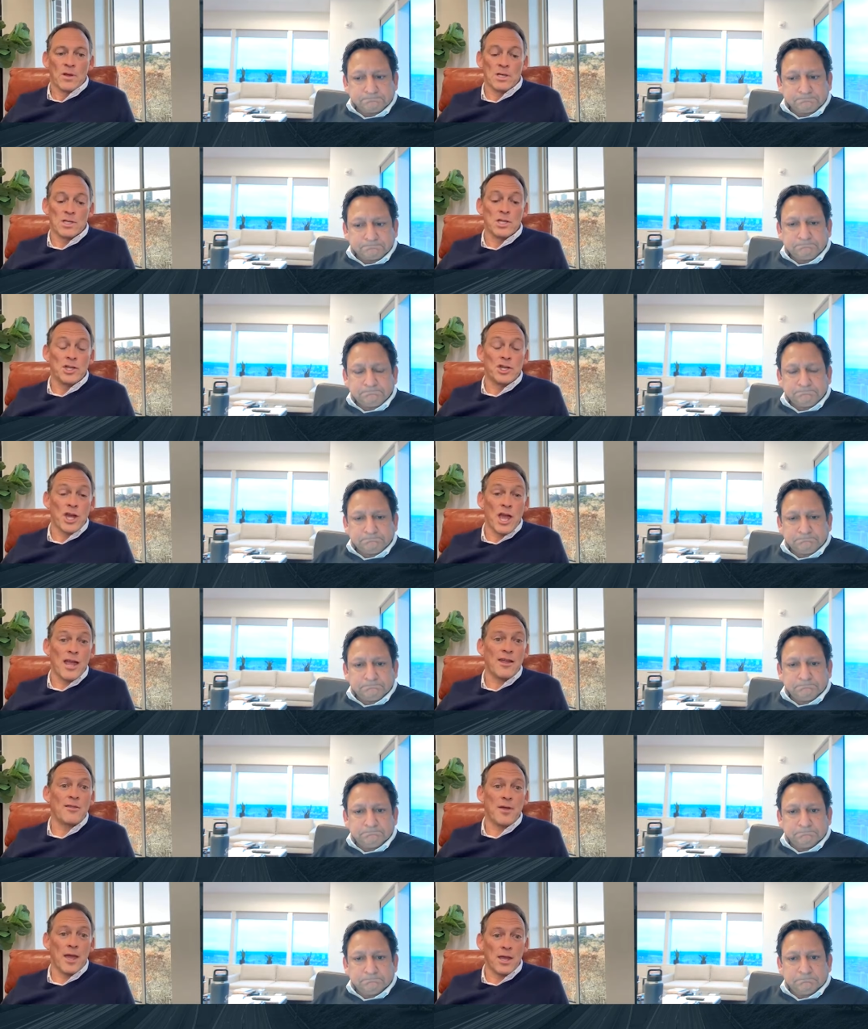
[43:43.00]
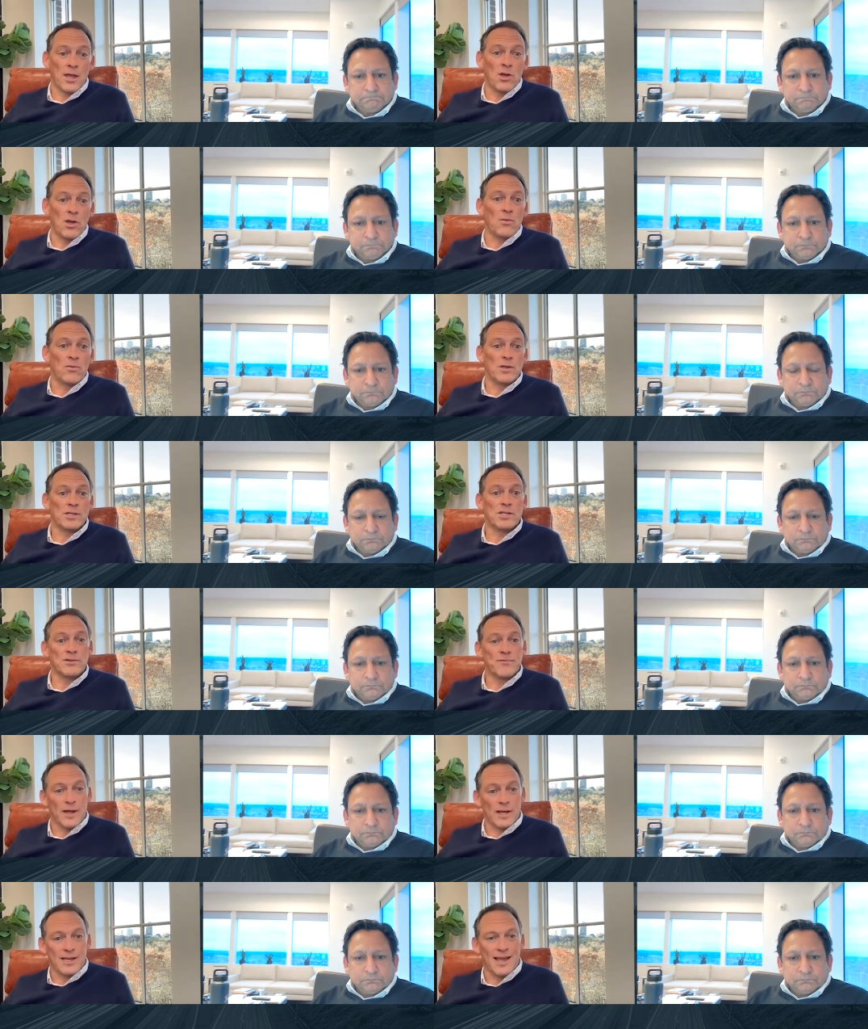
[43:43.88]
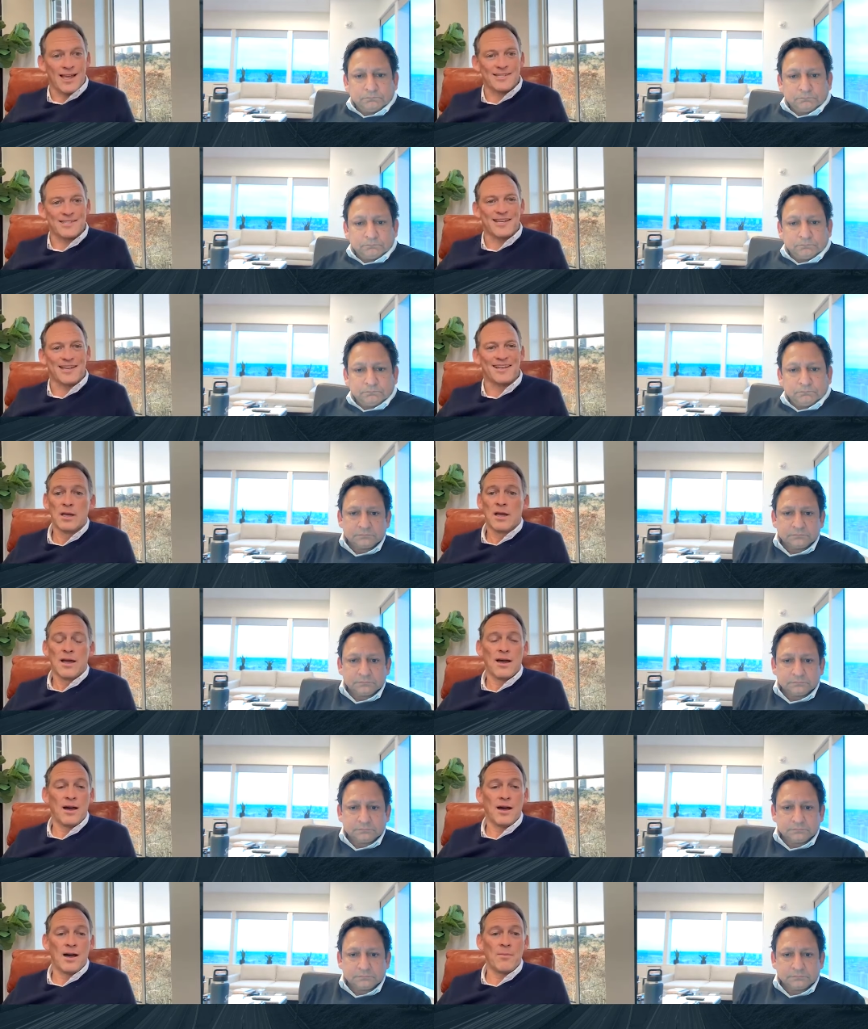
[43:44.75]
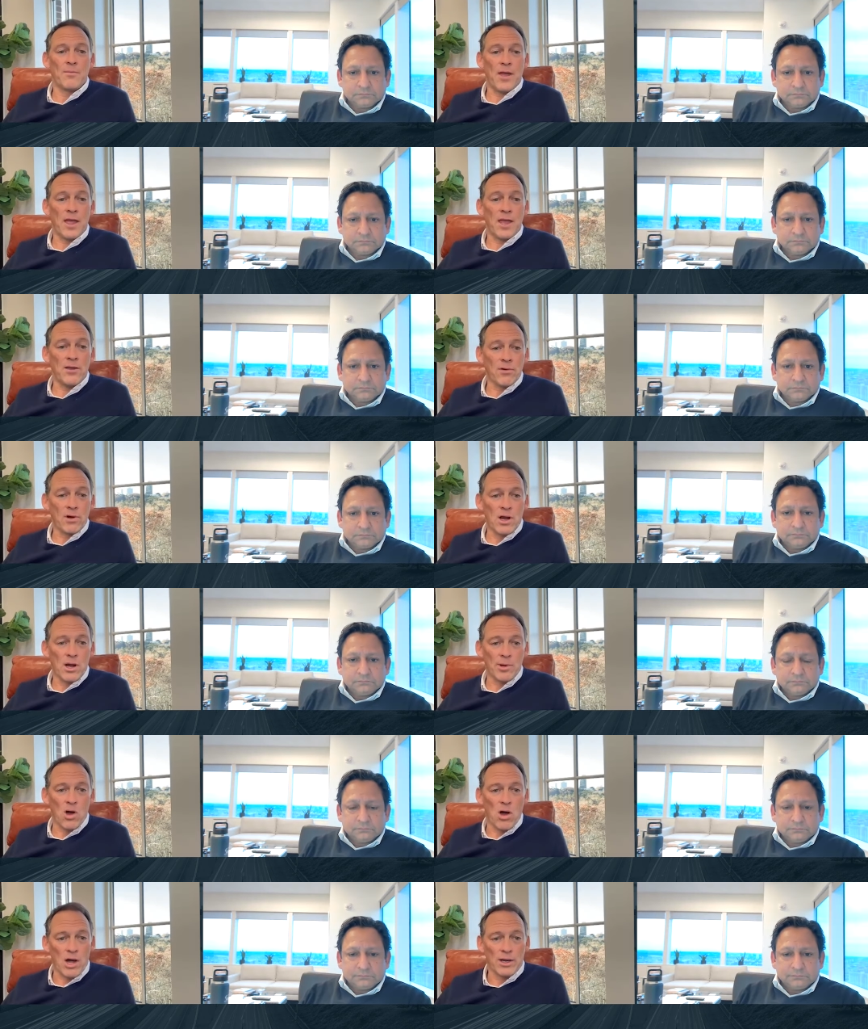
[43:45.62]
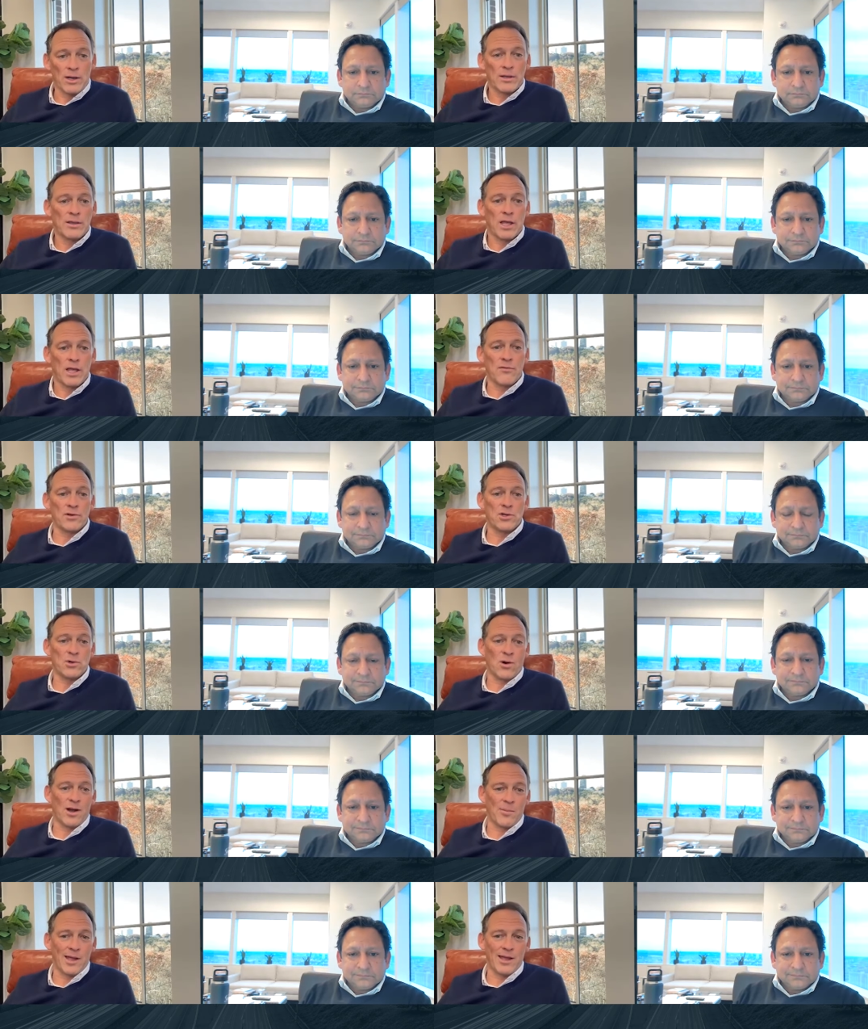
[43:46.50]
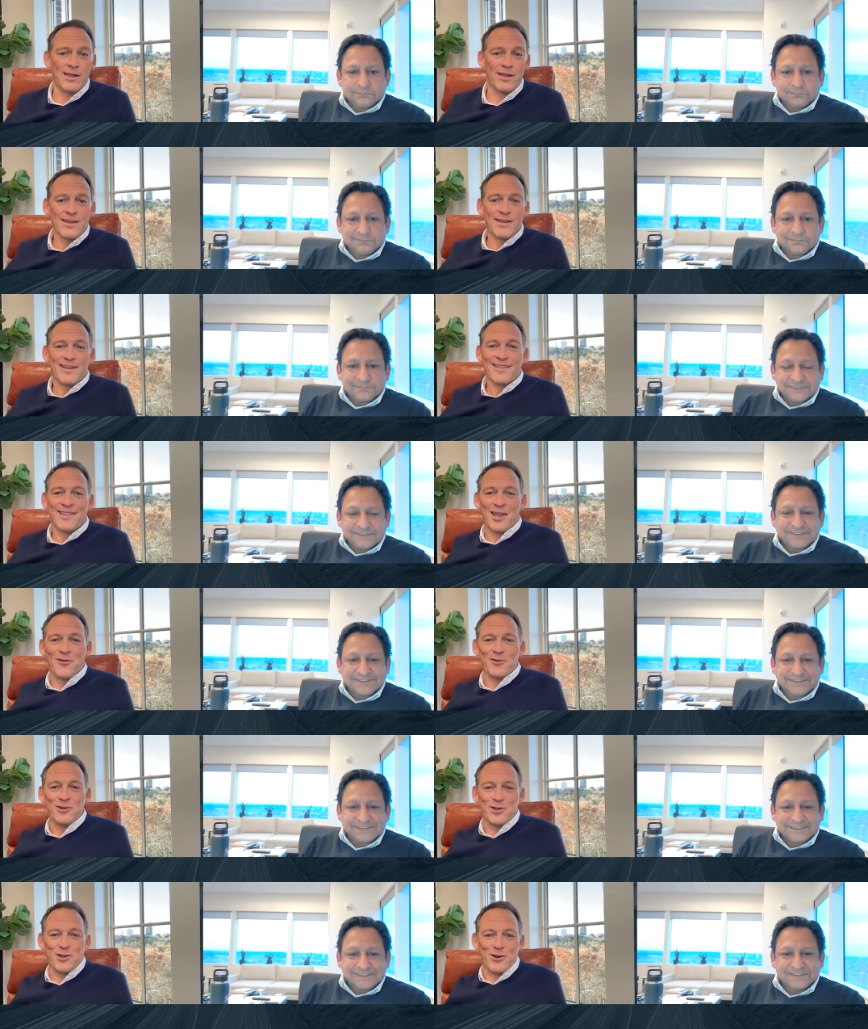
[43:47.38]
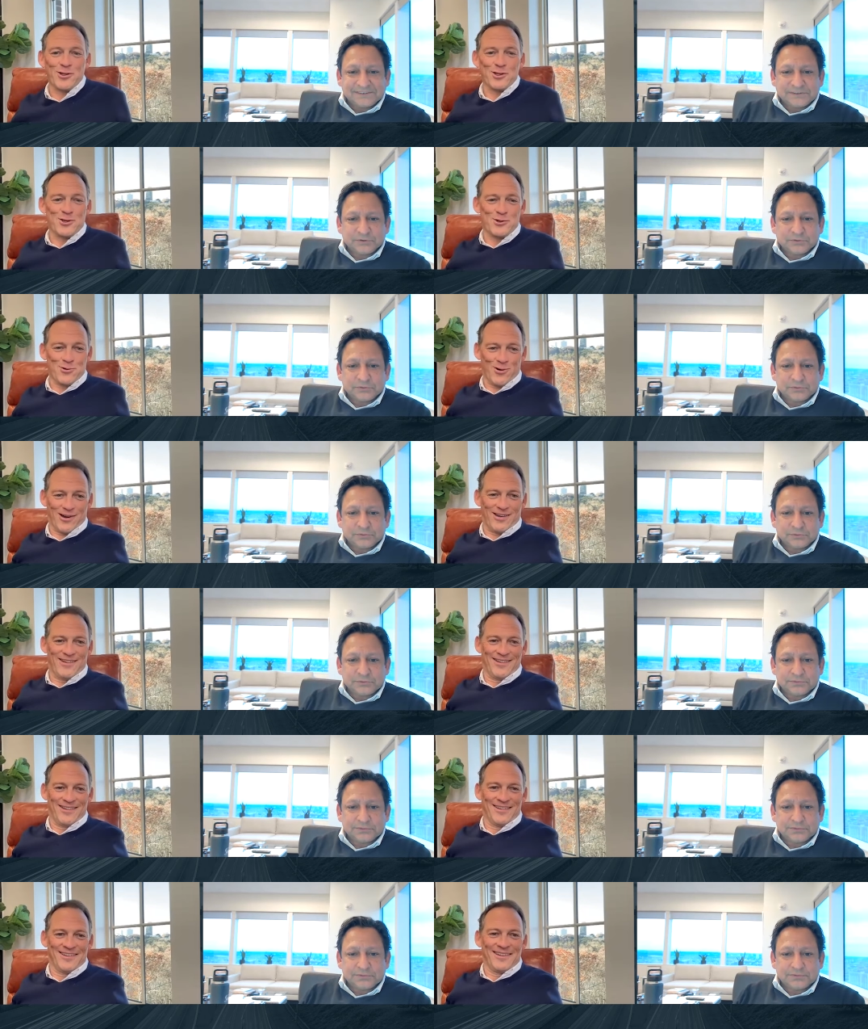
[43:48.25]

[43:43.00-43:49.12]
Speaker 1: Listen, Jay, thank you. This is fantastic. Um, thank you for coming on. Thank you for joining me. Thank you for sharing the story.